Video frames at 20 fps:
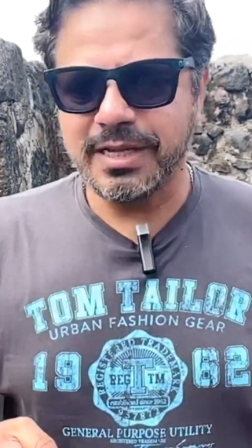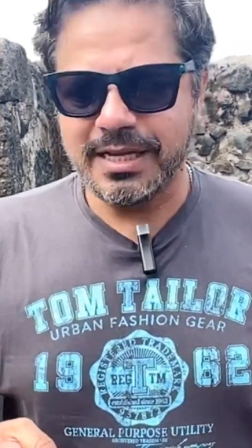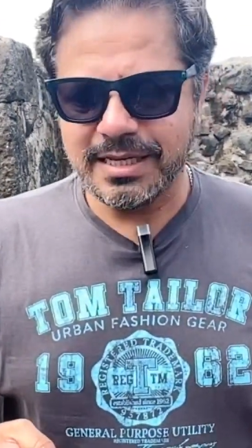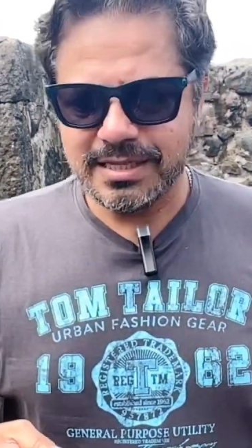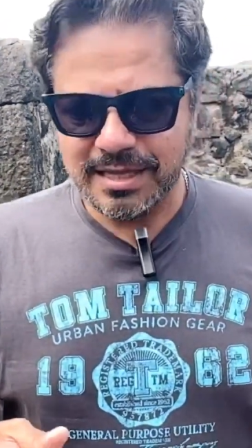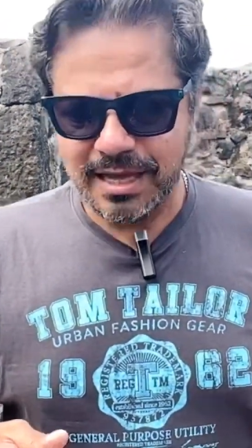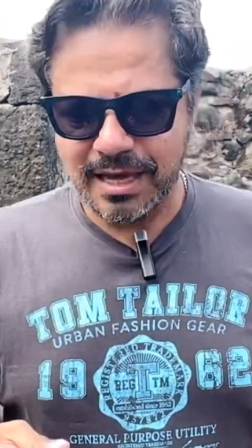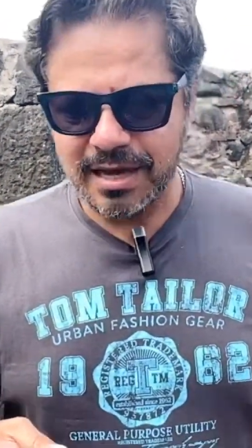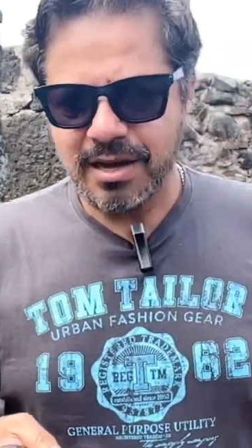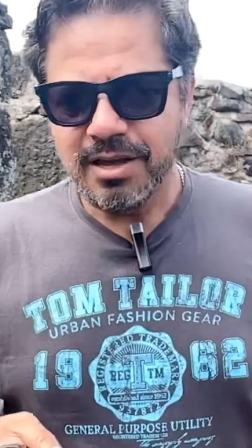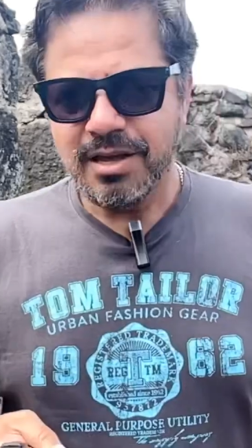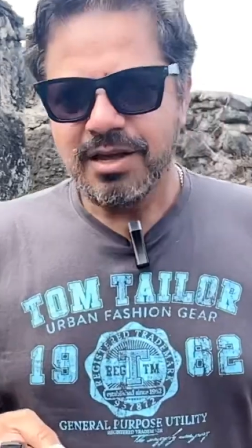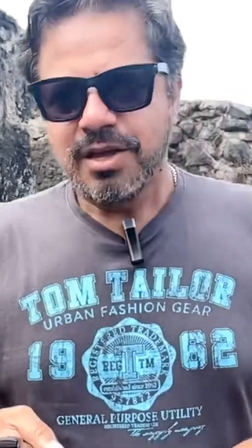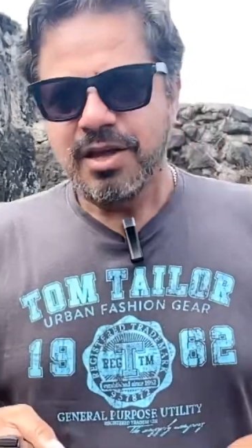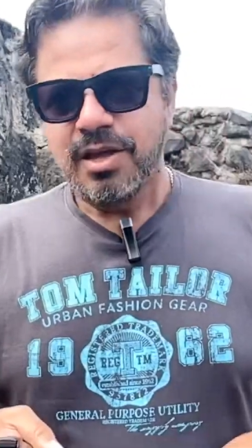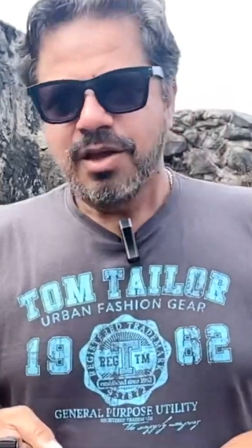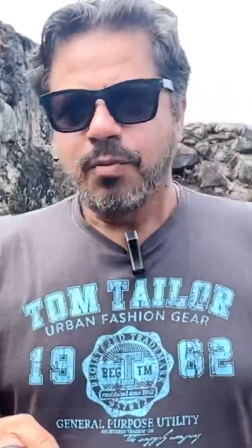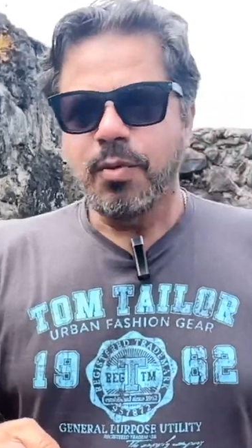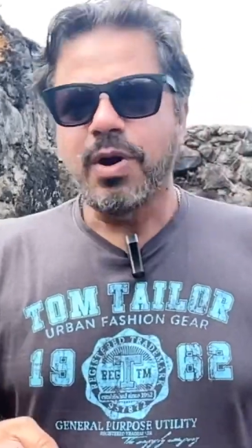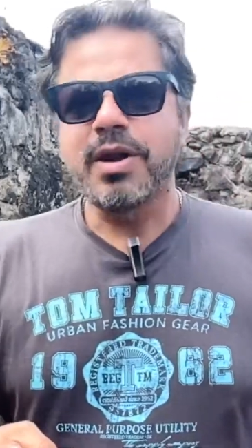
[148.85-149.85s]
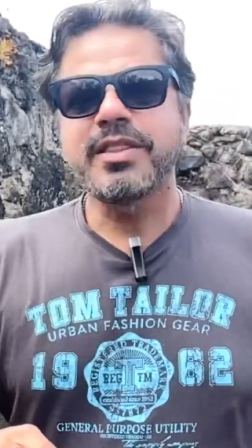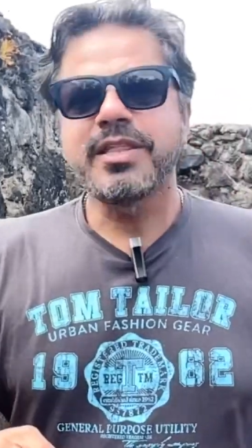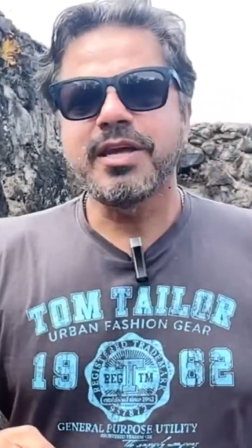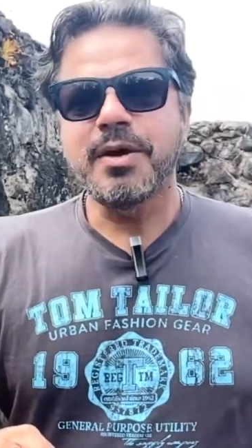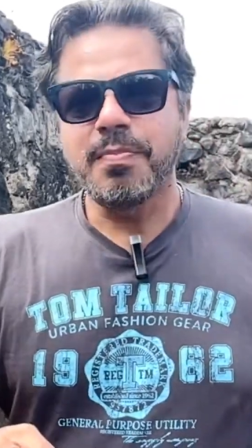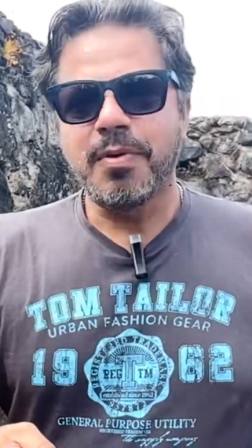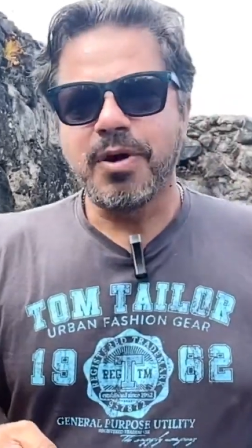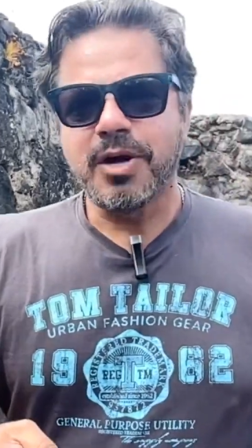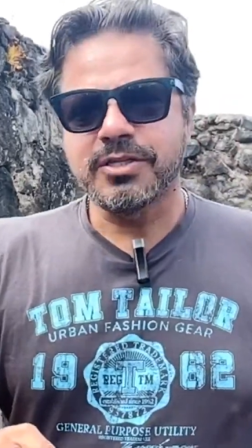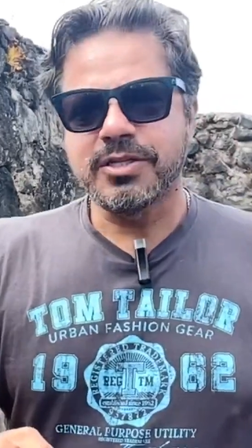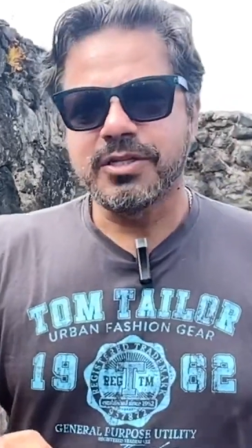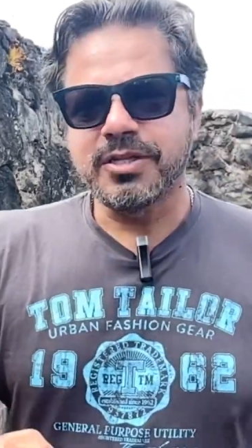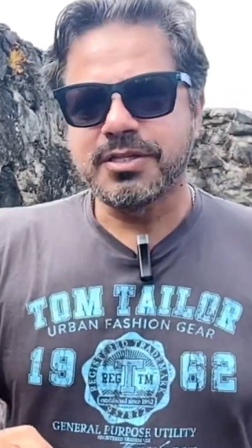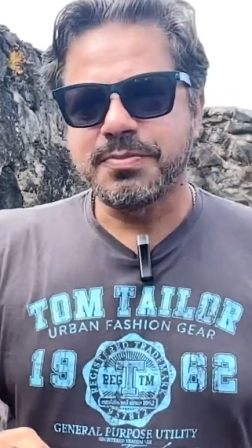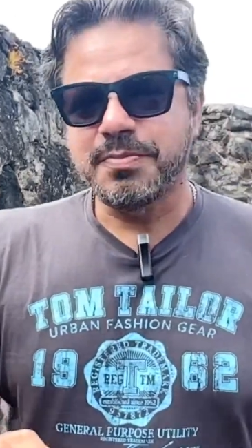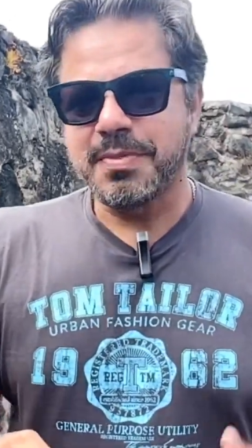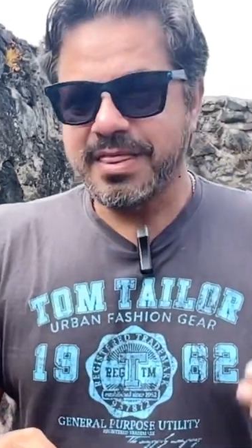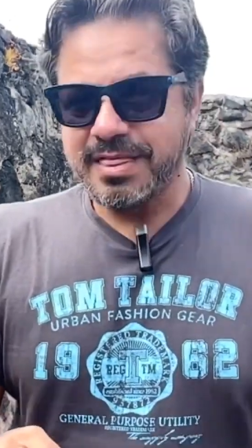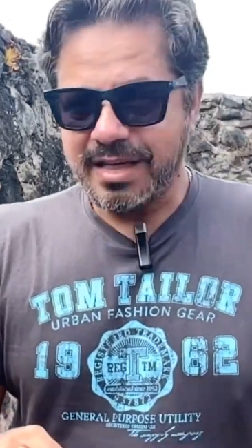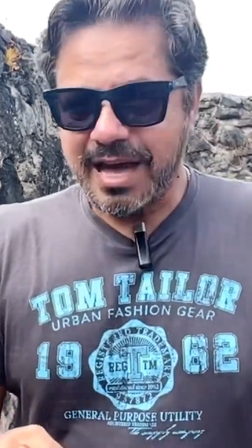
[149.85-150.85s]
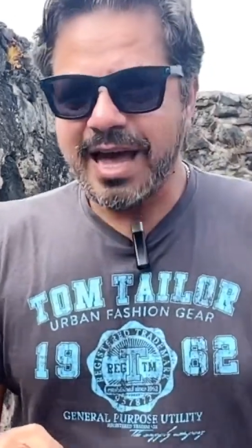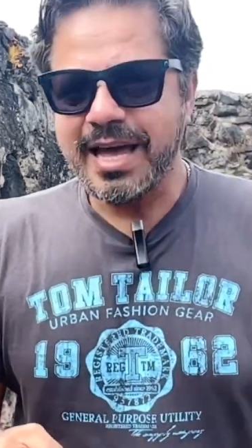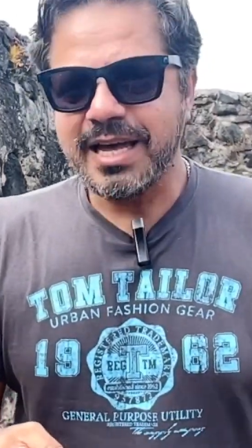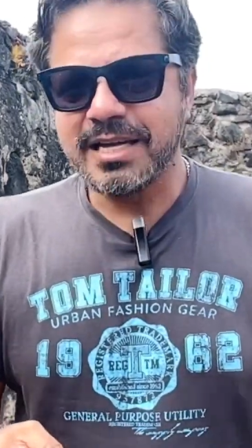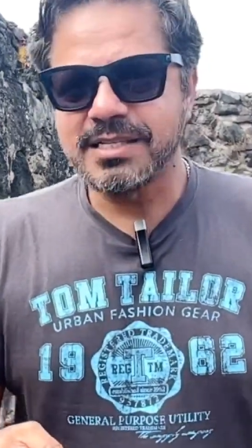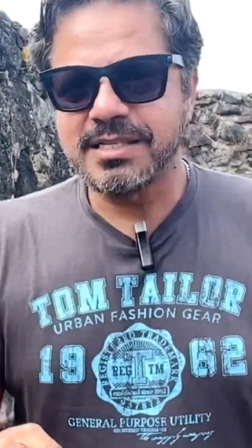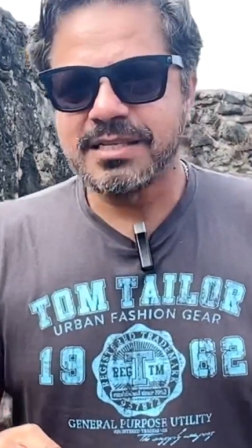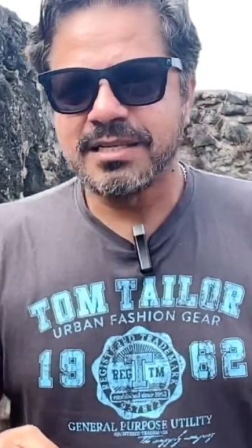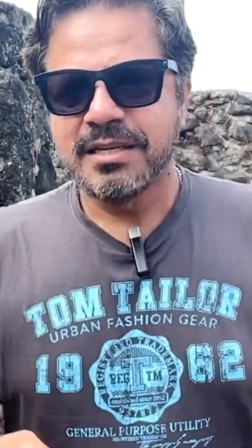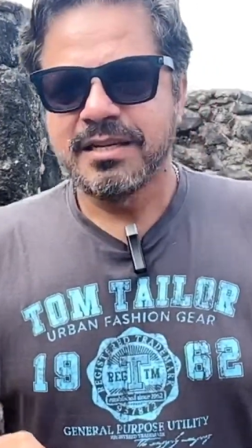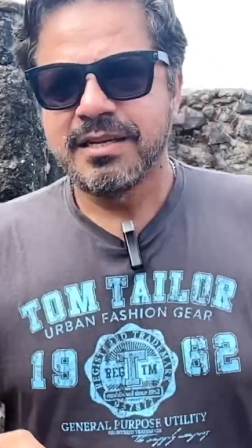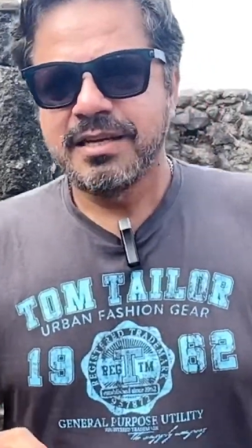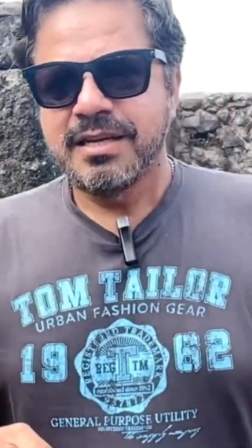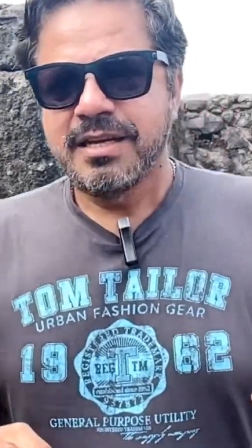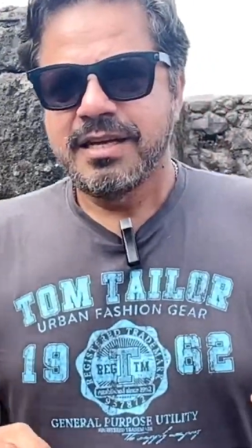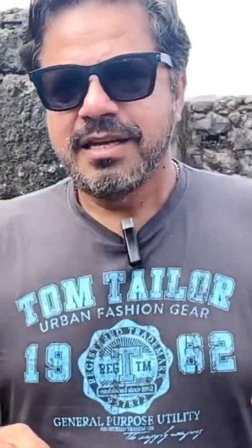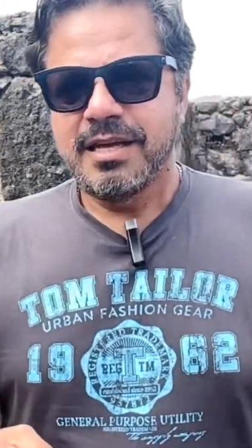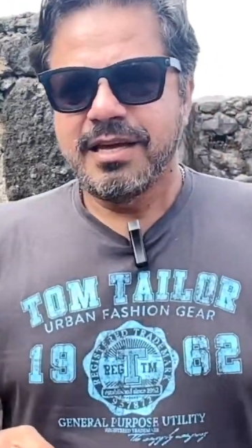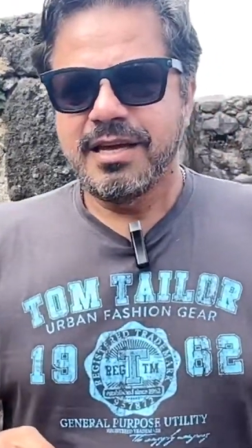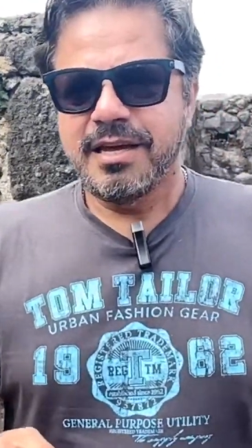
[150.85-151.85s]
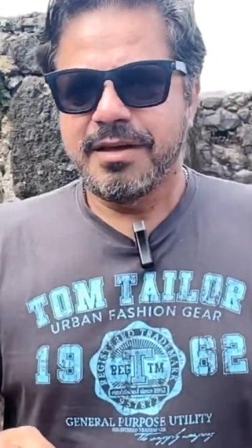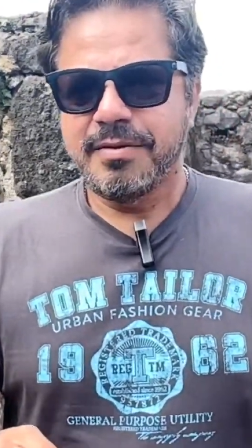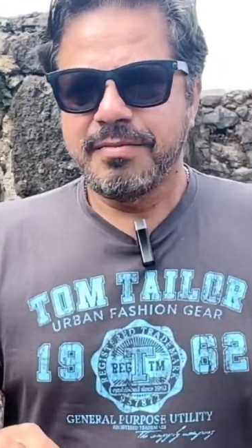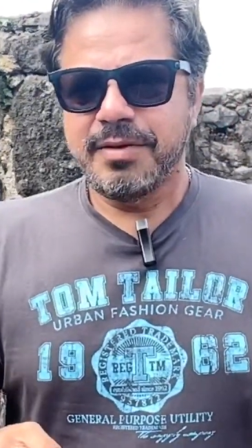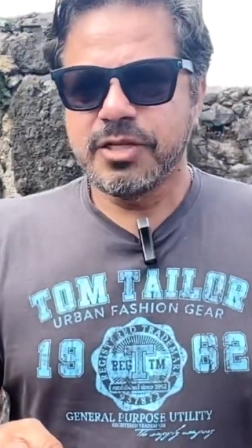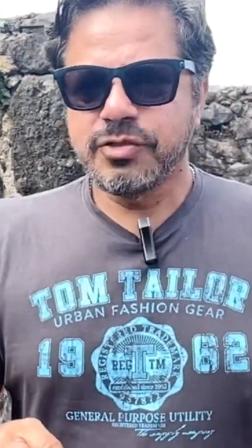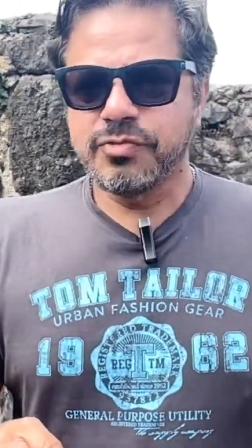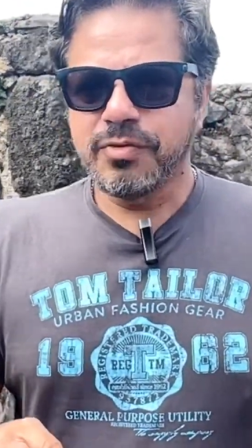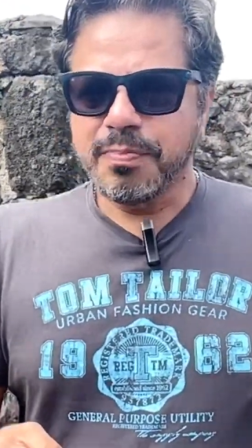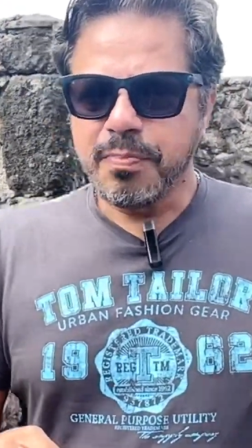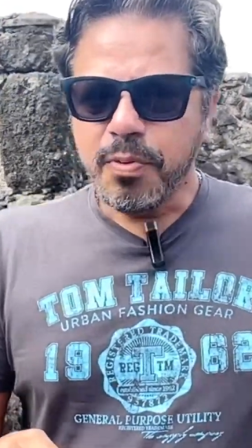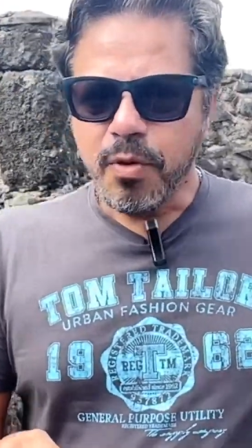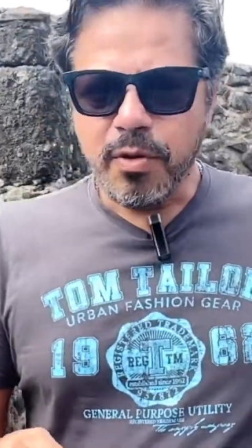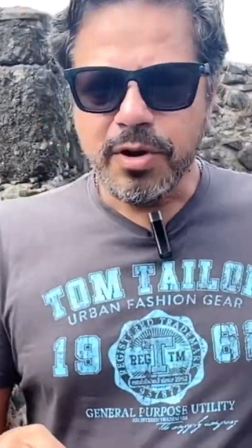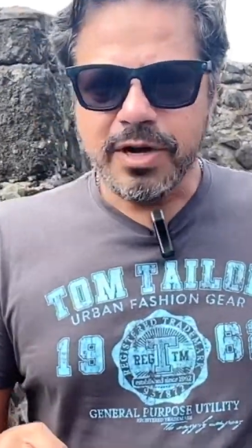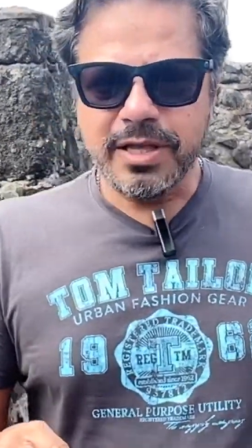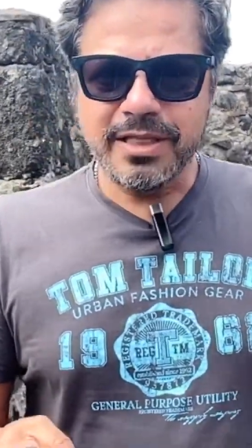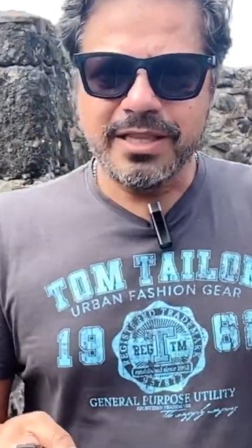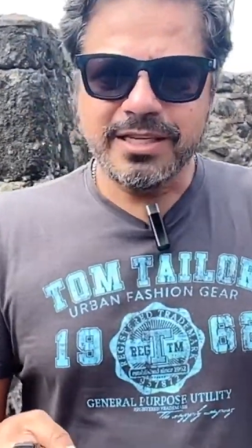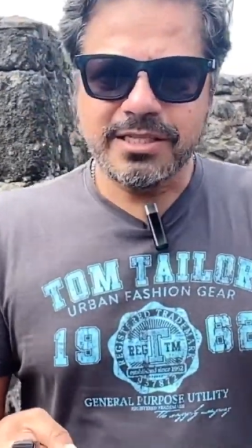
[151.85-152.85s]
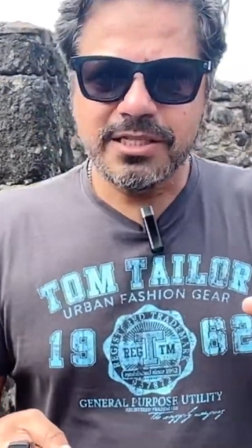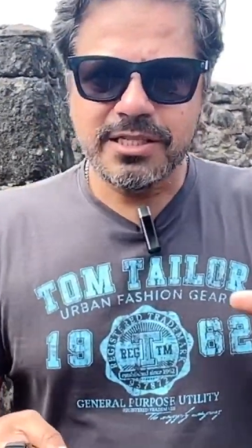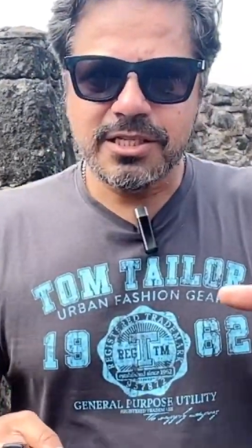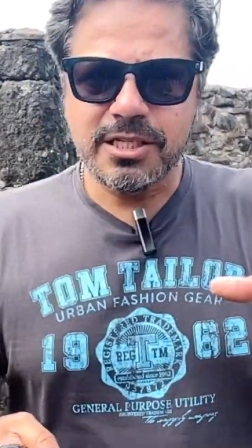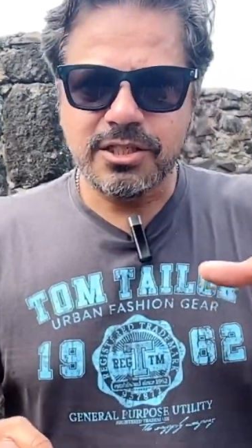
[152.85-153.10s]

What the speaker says: Is that one of the apostles, Matthias, is reported this